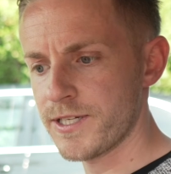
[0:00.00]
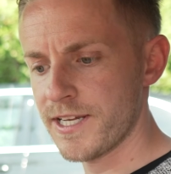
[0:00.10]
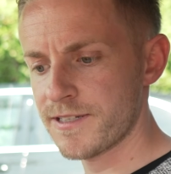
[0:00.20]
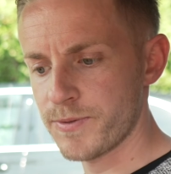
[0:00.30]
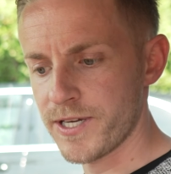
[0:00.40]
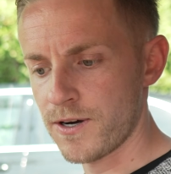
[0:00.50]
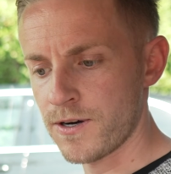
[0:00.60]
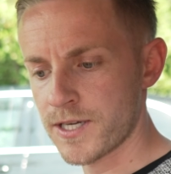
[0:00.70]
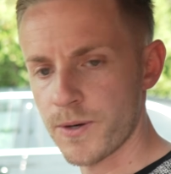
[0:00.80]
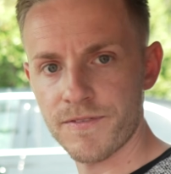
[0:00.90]
yes, we
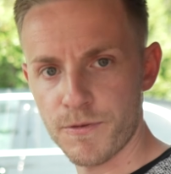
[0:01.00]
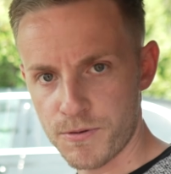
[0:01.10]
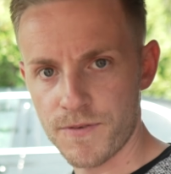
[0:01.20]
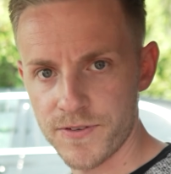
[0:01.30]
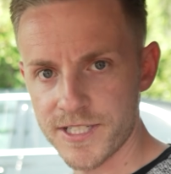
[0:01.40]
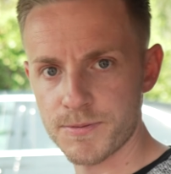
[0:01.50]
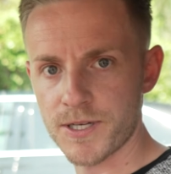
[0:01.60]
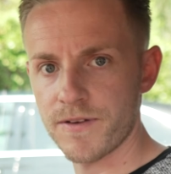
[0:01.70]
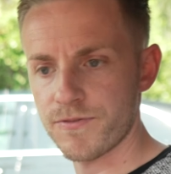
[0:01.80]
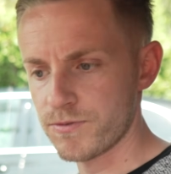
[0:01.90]
are going for profits, we're
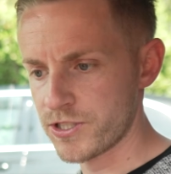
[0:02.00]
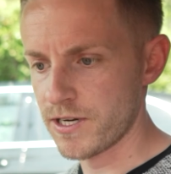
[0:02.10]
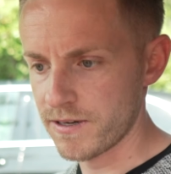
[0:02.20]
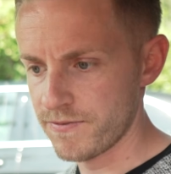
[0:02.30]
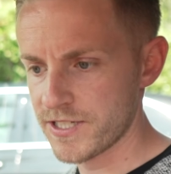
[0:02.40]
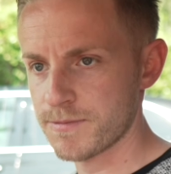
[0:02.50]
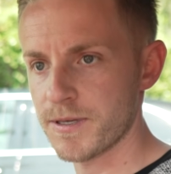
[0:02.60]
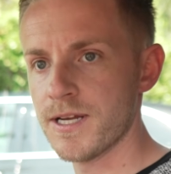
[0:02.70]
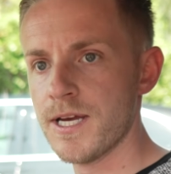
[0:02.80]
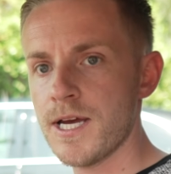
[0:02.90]
going for return on investment,